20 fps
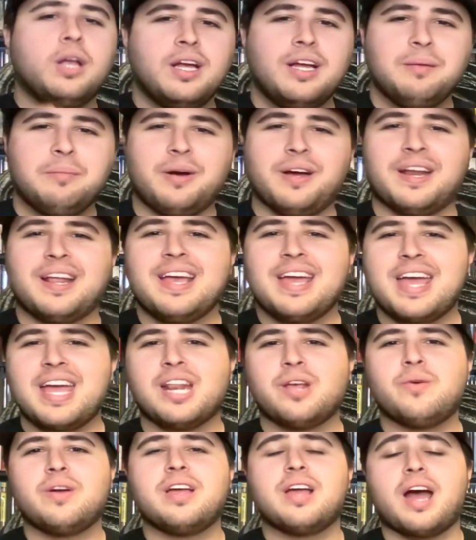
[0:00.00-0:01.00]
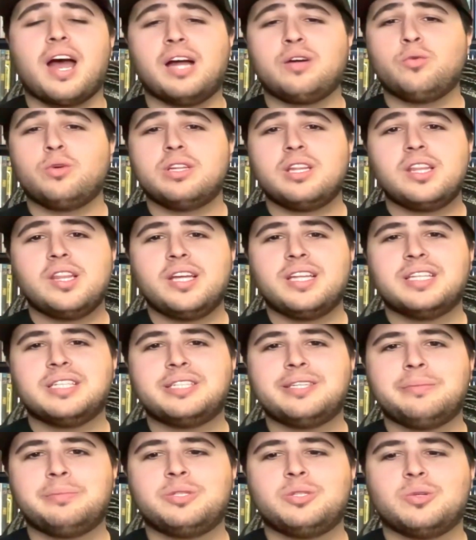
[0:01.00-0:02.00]
But anyway, I really like
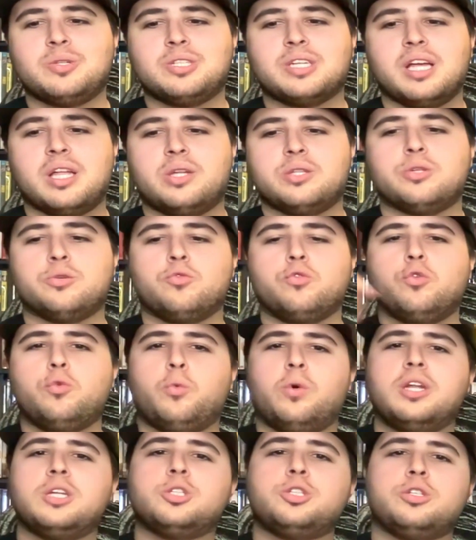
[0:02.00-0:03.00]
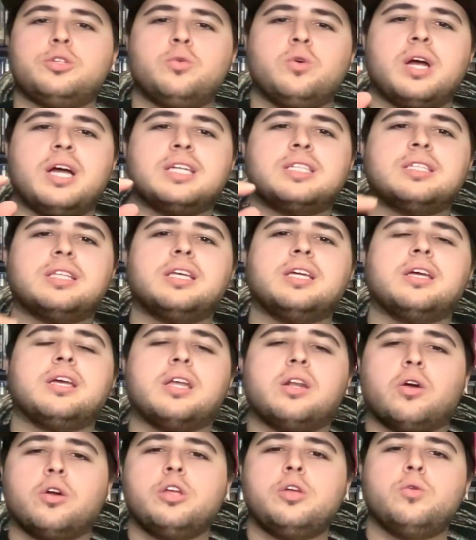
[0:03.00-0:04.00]
this episode of Skeleton Crew. What did you guys think,
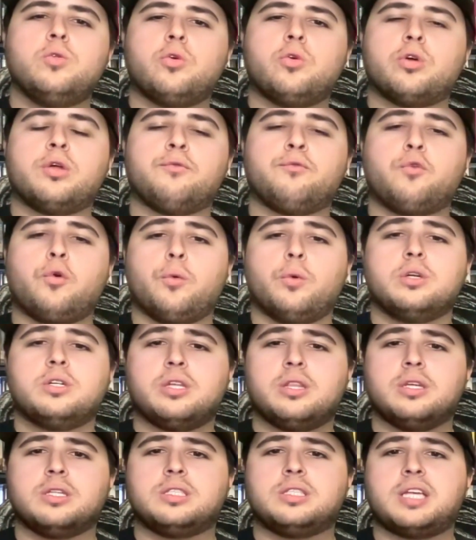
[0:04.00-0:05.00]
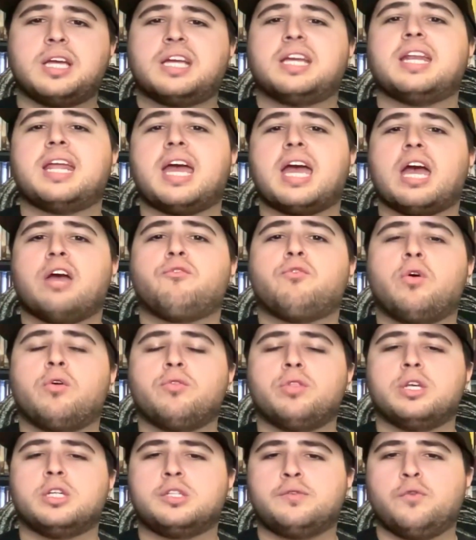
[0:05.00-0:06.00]
and are you looking forward to the second half
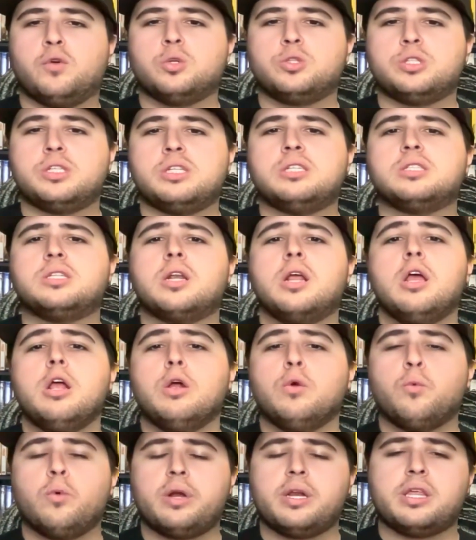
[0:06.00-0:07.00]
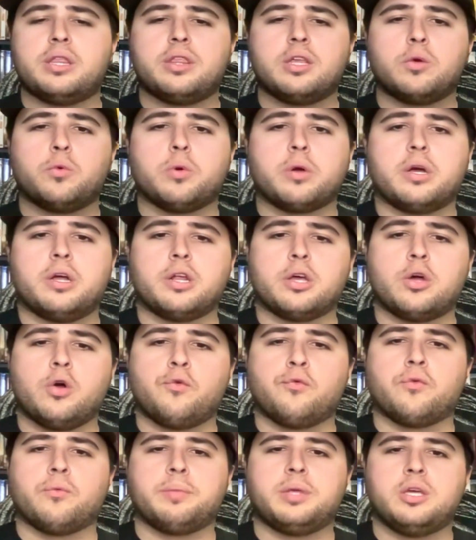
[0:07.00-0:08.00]
of this first season? Where do you think we're going to go
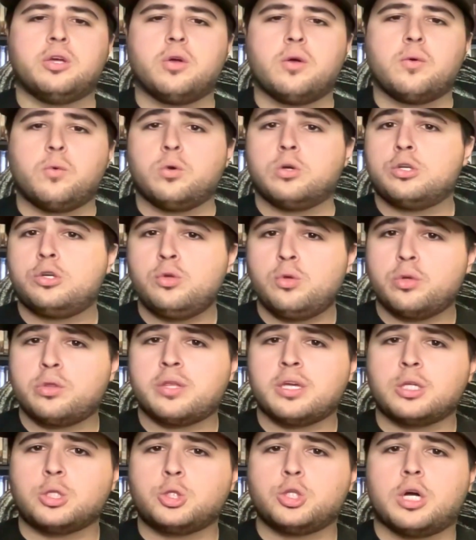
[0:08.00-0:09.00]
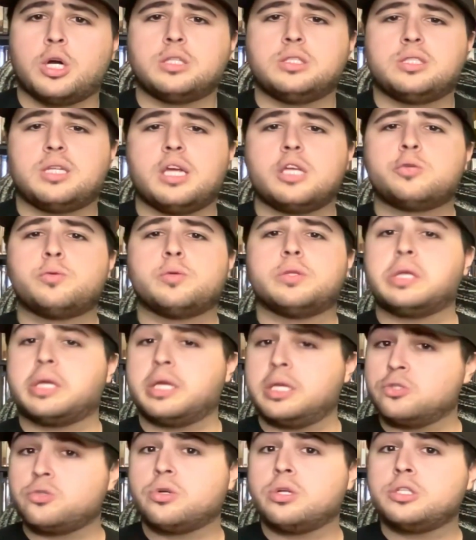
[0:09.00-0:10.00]
from here? Do you think John stays with the
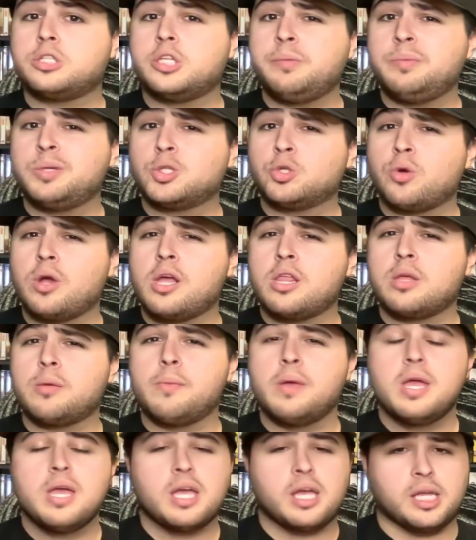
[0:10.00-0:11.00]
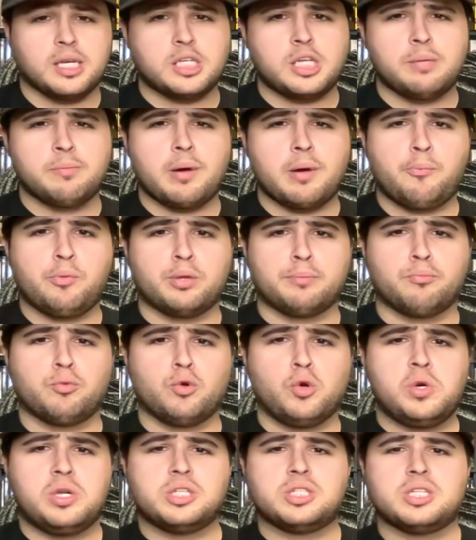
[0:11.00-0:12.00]
kids, or does he betray them and team up with
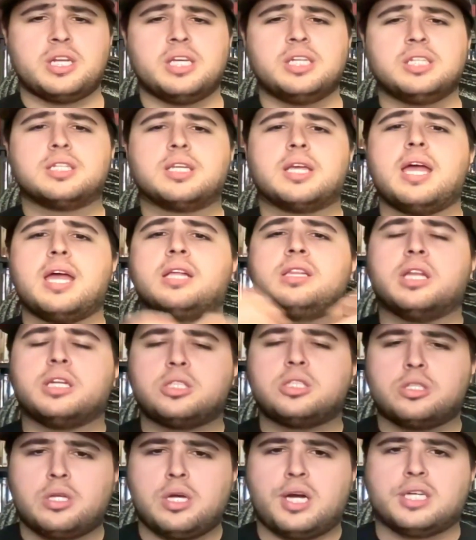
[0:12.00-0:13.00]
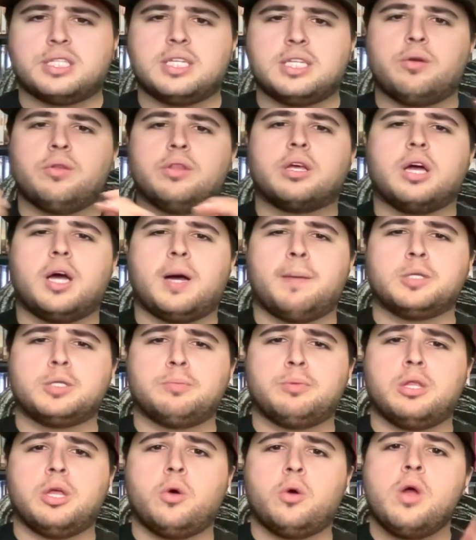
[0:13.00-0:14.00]
Brutus and his gang? Let's talk down in the comments
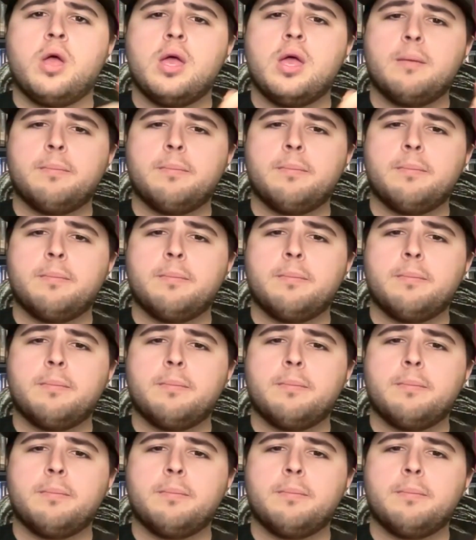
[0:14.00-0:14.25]
below.